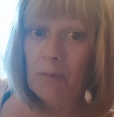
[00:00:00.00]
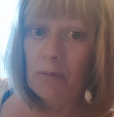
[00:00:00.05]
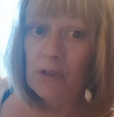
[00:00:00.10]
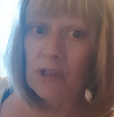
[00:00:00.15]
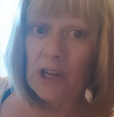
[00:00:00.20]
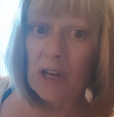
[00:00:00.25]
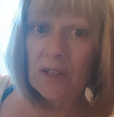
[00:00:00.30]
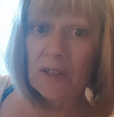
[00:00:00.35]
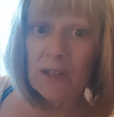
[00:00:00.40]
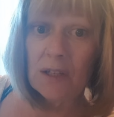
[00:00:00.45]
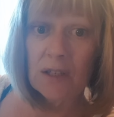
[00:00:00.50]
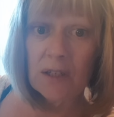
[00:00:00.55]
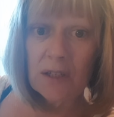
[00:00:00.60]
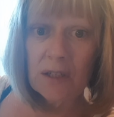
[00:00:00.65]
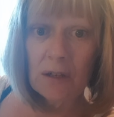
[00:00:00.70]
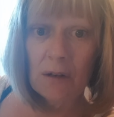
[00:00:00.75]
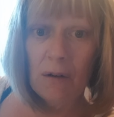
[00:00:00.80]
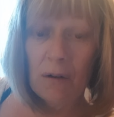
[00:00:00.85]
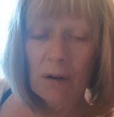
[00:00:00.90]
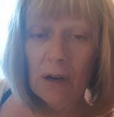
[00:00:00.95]
Jess is
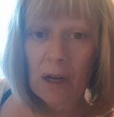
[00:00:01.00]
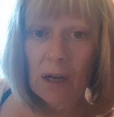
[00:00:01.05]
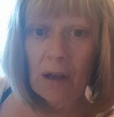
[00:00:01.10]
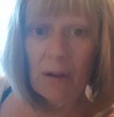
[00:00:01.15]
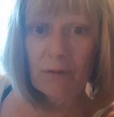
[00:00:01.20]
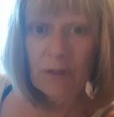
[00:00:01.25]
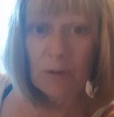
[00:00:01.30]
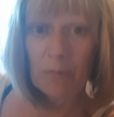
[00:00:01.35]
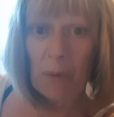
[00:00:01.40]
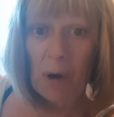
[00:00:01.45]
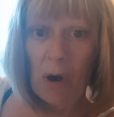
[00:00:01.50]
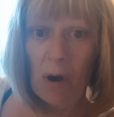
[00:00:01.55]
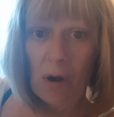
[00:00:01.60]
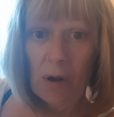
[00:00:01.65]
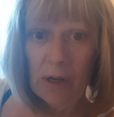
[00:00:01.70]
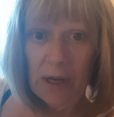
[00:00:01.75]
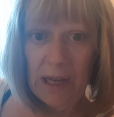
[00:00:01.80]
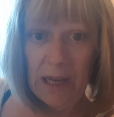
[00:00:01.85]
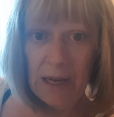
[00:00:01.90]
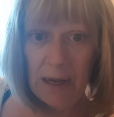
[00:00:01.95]
still looking after
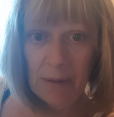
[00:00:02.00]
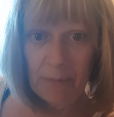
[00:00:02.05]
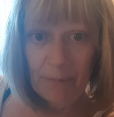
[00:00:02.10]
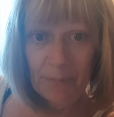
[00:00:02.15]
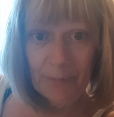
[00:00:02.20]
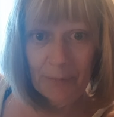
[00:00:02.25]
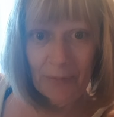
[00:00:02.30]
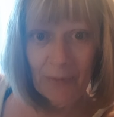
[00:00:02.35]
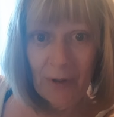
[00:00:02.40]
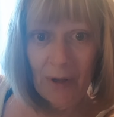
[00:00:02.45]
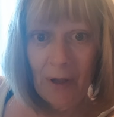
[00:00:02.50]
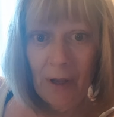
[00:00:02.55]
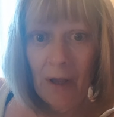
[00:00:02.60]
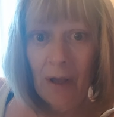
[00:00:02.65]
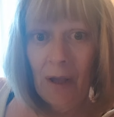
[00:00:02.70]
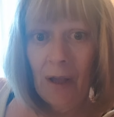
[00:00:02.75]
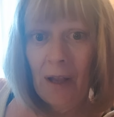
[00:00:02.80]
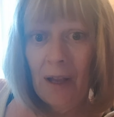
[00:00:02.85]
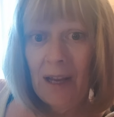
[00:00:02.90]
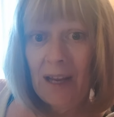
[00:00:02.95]
Barney.
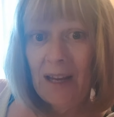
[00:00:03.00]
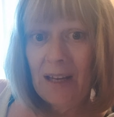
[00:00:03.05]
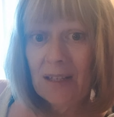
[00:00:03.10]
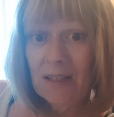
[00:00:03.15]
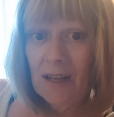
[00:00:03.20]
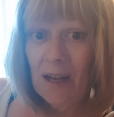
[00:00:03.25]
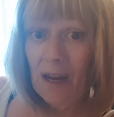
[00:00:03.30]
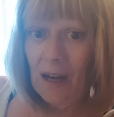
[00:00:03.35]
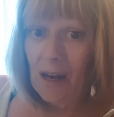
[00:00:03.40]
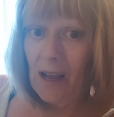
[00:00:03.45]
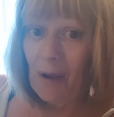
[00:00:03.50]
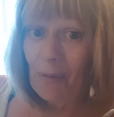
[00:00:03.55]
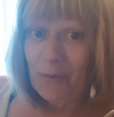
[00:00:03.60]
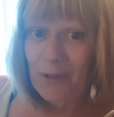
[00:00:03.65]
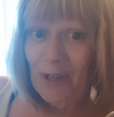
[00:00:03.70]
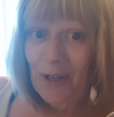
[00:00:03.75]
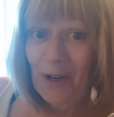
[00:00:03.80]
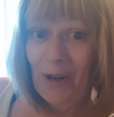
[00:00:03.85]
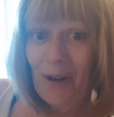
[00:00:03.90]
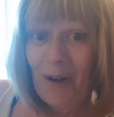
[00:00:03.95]
He's getting
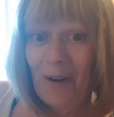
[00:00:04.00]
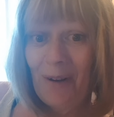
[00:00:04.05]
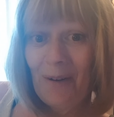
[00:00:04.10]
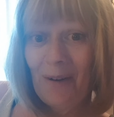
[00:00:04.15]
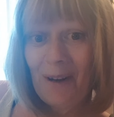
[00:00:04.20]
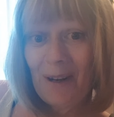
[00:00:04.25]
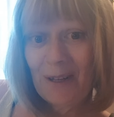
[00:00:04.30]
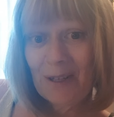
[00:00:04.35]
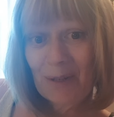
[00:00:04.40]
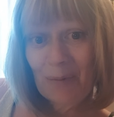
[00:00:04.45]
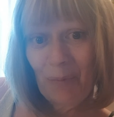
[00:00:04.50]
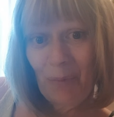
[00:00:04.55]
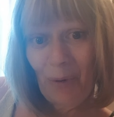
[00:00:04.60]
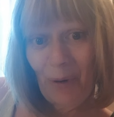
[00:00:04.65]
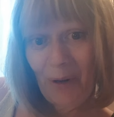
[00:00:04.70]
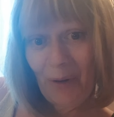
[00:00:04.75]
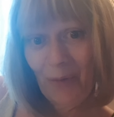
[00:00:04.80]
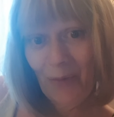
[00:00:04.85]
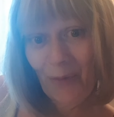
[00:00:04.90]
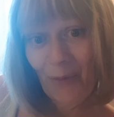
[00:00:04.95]
absolutely
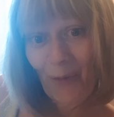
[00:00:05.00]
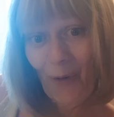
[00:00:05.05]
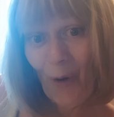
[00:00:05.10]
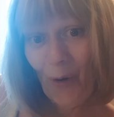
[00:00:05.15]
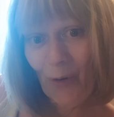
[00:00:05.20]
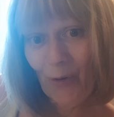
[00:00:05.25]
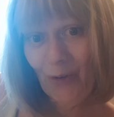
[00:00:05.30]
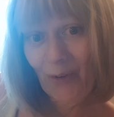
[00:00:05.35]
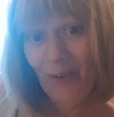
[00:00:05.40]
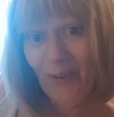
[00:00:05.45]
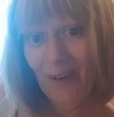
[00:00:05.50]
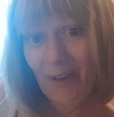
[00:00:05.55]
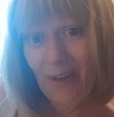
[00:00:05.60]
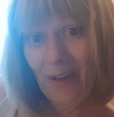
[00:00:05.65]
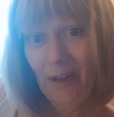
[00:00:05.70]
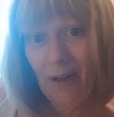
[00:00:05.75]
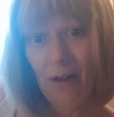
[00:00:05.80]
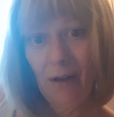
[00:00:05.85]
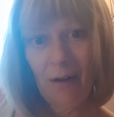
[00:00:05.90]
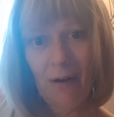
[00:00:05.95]
spoiled rotten.
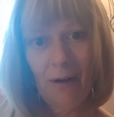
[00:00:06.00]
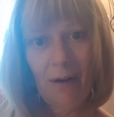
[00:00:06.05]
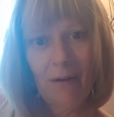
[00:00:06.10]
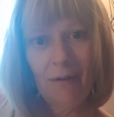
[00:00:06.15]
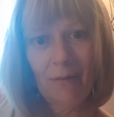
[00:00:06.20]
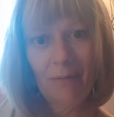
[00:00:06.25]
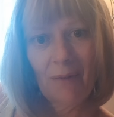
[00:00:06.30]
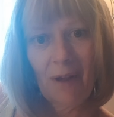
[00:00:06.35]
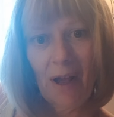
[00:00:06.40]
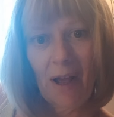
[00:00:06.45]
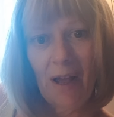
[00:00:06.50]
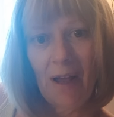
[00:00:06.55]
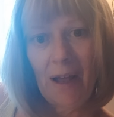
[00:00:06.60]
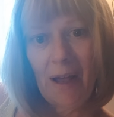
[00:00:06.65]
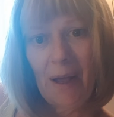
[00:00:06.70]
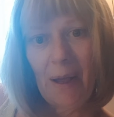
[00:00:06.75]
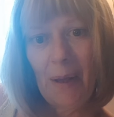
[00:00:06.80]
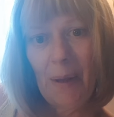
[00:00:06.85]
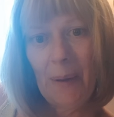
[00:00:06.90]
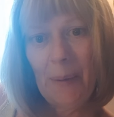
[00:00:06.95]

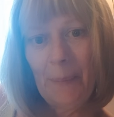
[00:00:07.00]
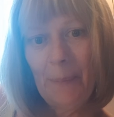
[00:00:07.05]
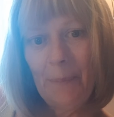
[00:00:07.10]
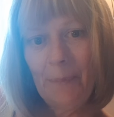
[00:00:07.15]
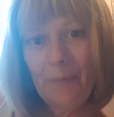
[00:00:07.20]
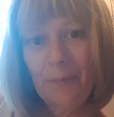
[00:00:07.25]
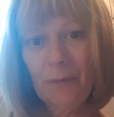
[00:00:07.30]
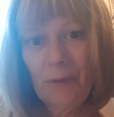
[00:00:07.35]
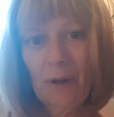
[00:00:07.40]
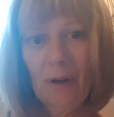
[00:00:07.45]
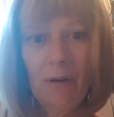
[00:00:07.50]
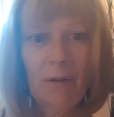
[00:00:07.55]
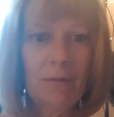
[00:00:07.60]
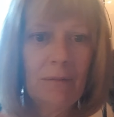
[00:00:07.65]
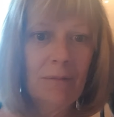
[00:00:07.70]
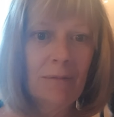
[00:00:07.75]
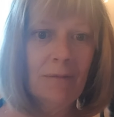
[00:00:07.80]
Oh,